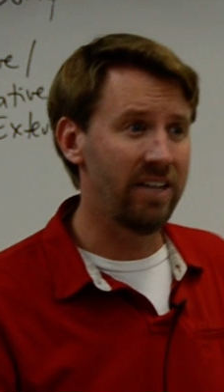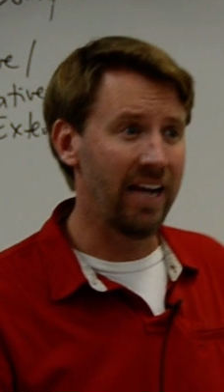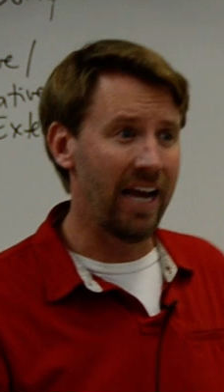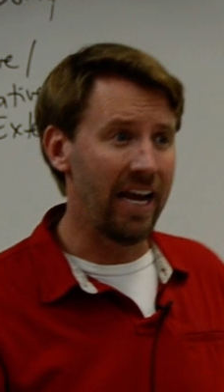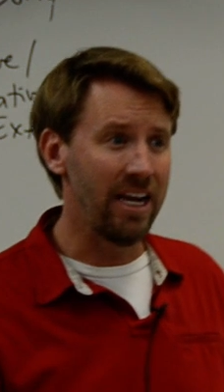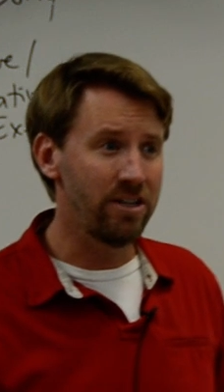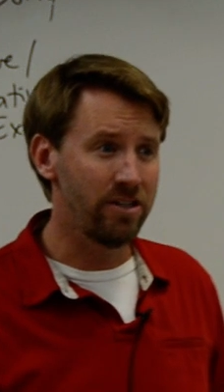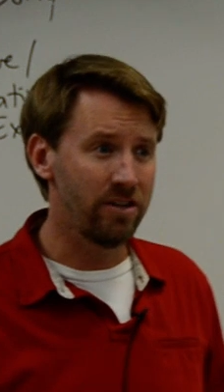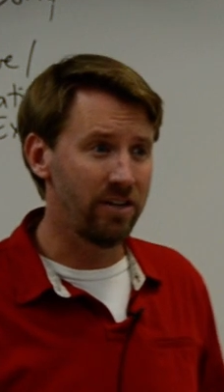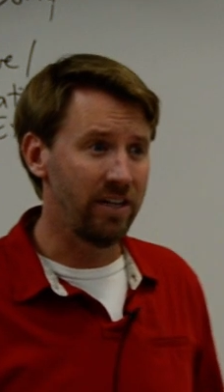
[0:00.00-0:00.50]
to
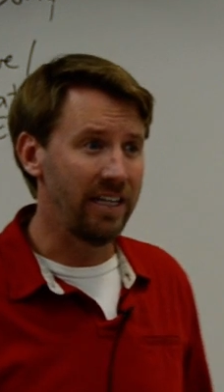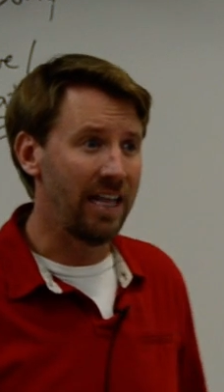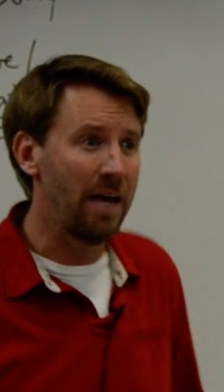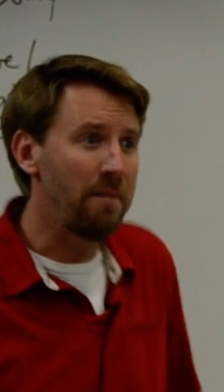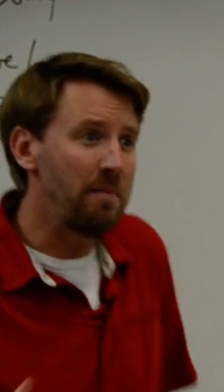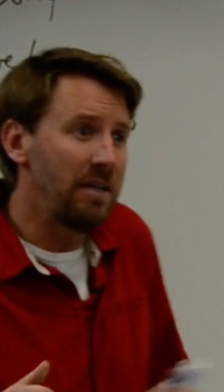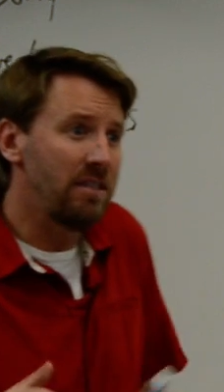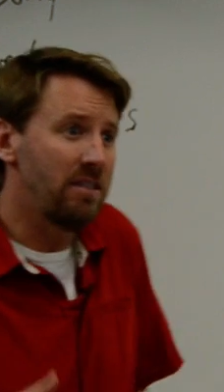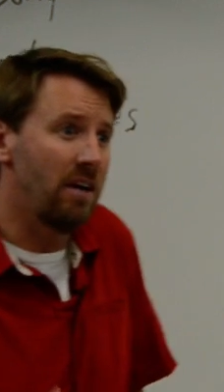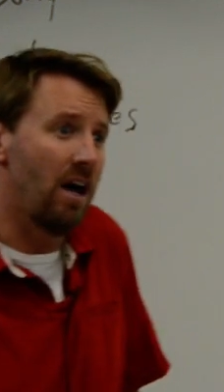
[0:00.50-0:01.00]
entry.
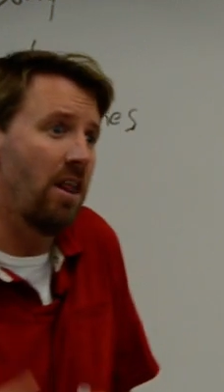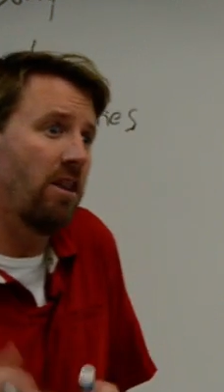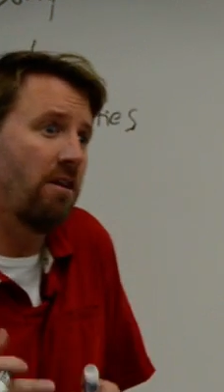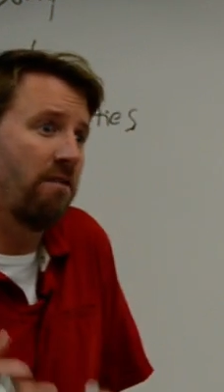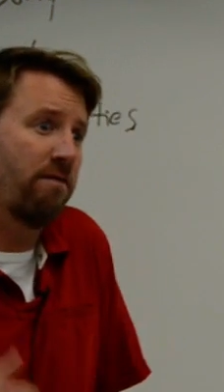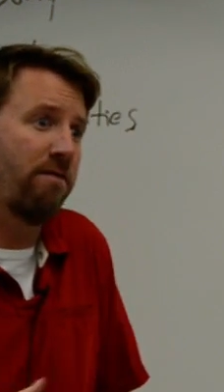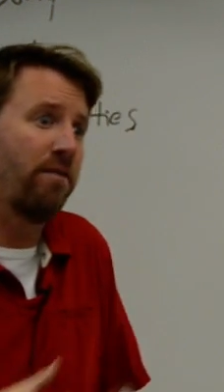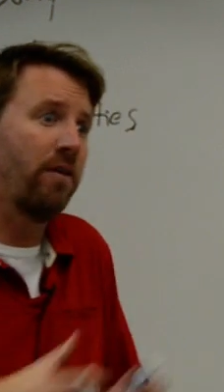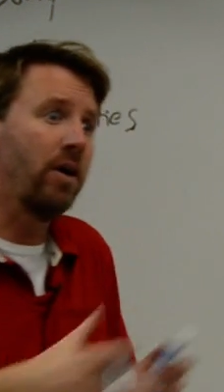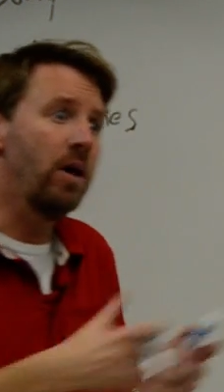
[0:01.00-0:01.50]
That means other
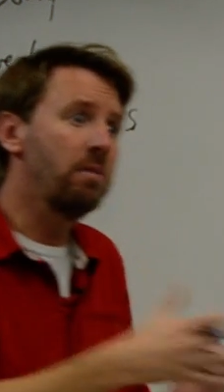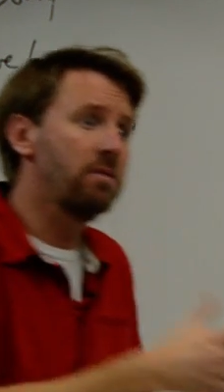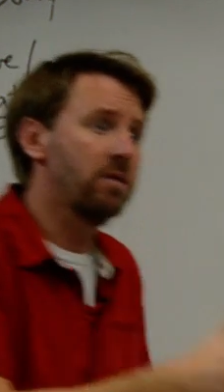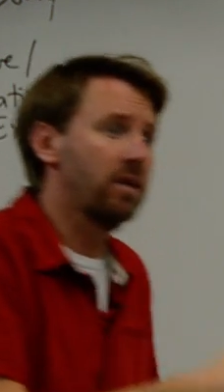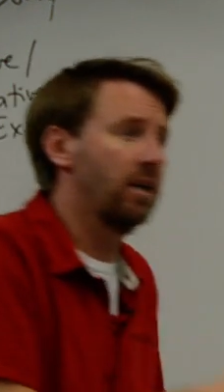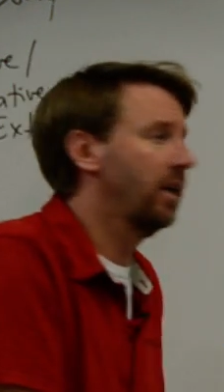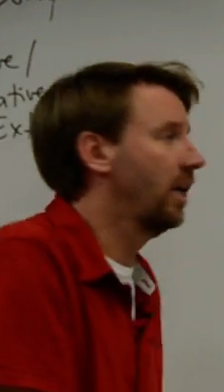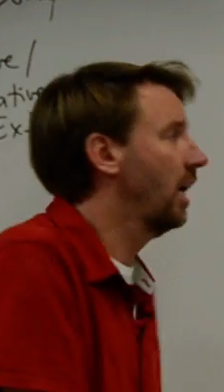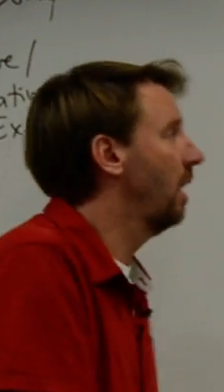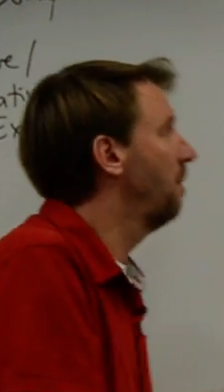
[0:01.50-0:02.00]
firms
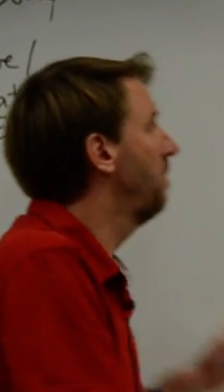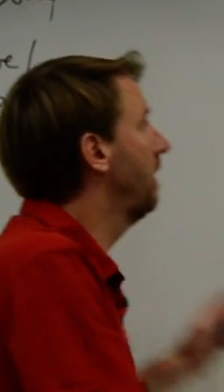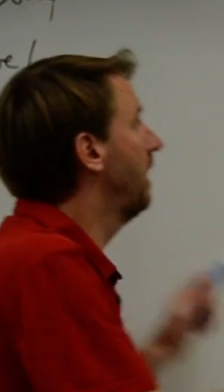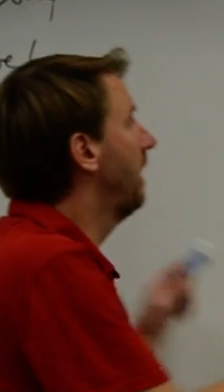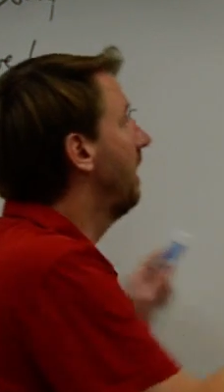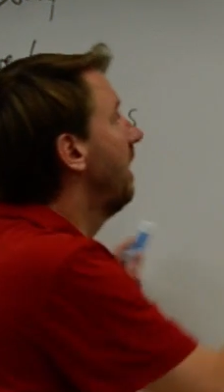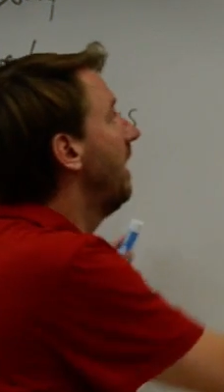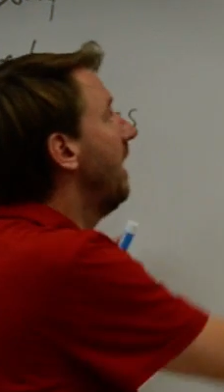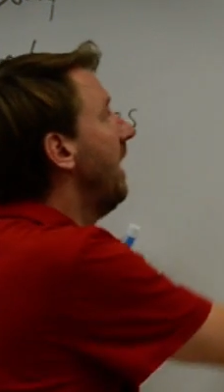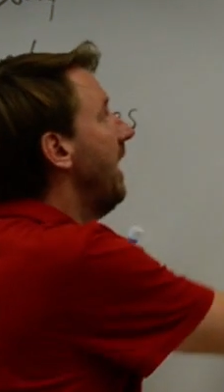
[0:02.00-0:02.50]
can come
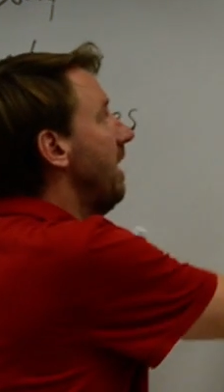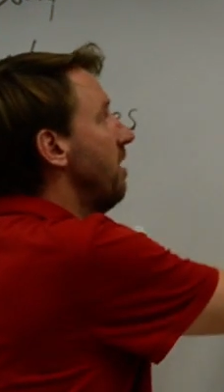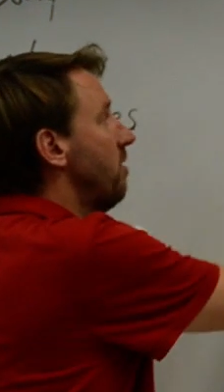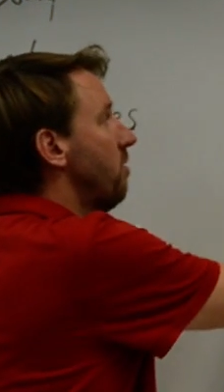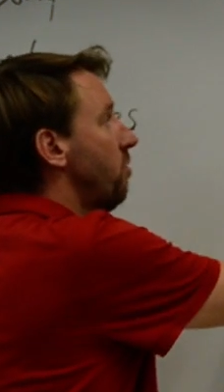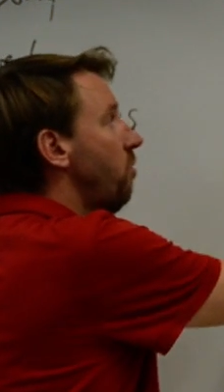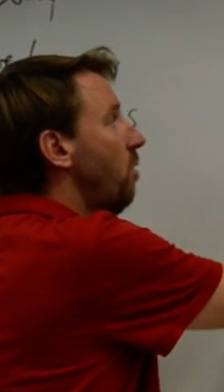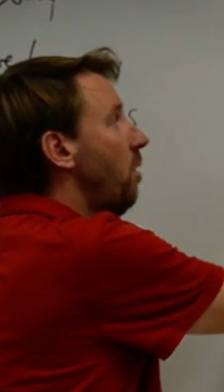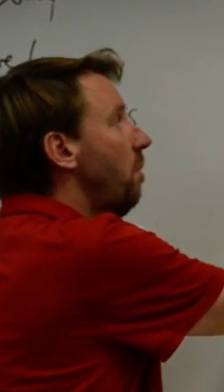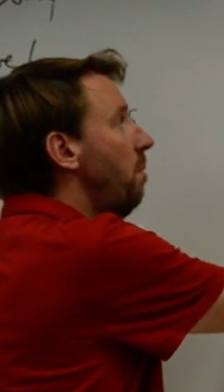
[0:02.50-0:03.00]
in and
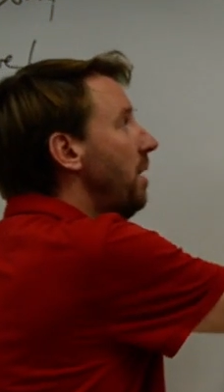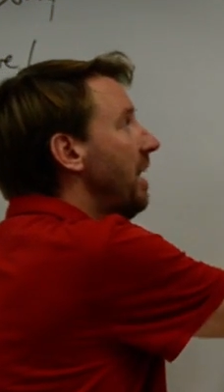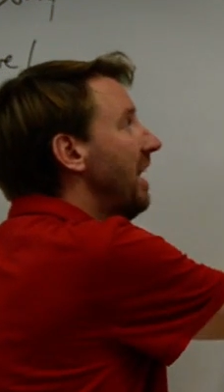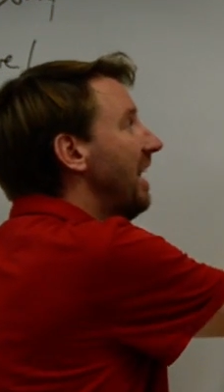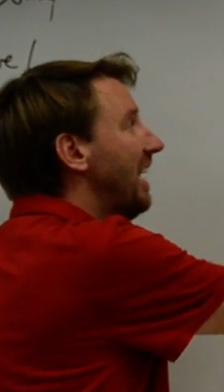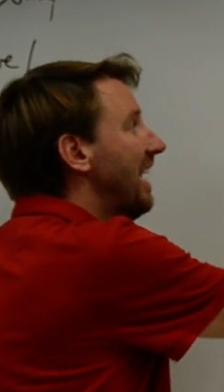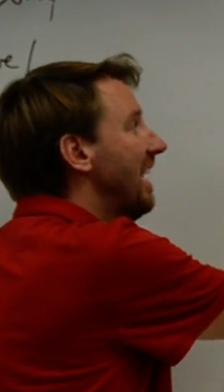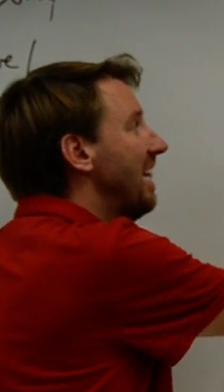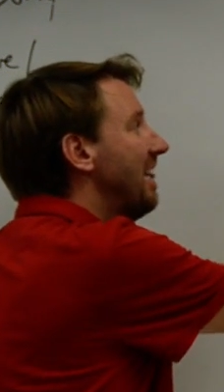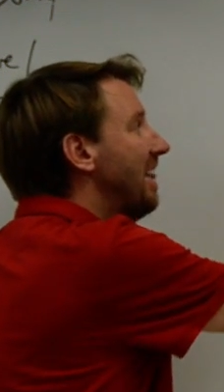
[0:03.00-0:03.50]
swoop in
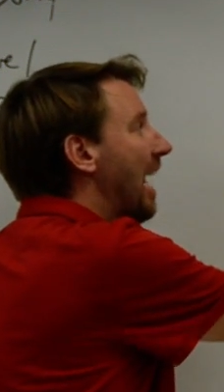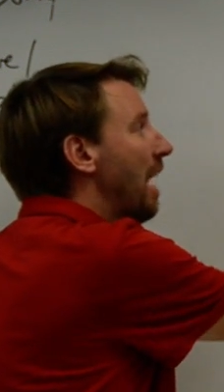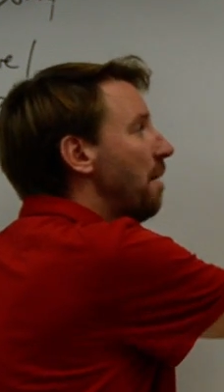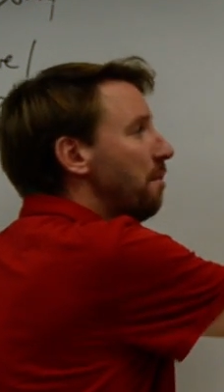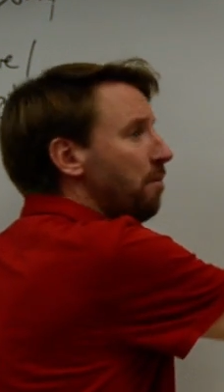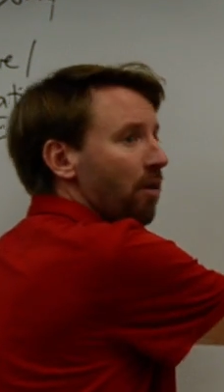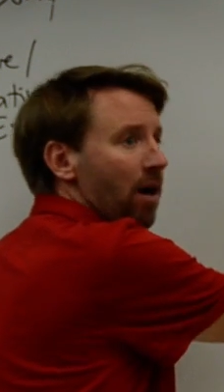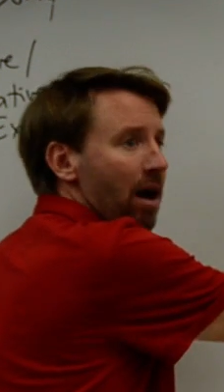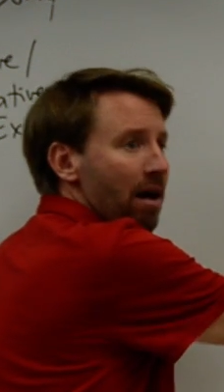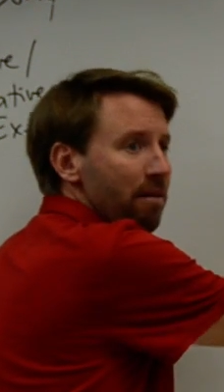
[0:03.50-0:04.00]
and get
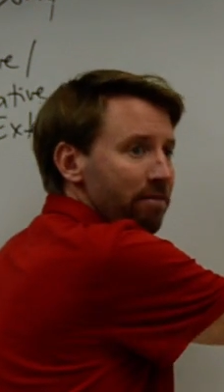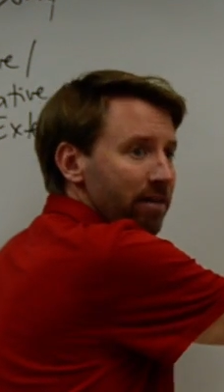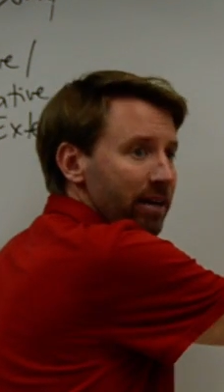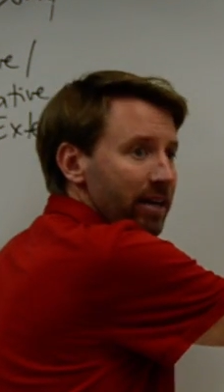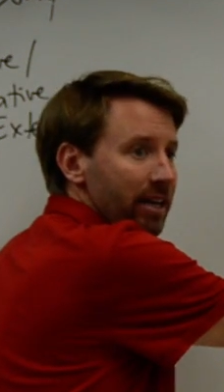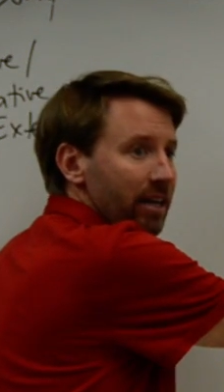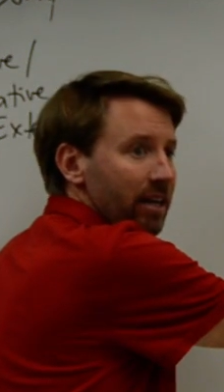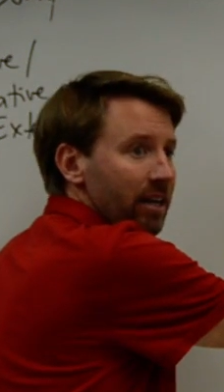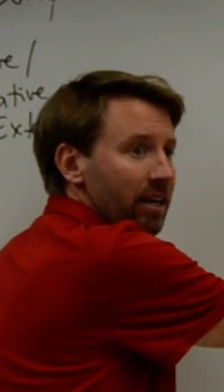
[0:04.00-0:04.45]
that profit.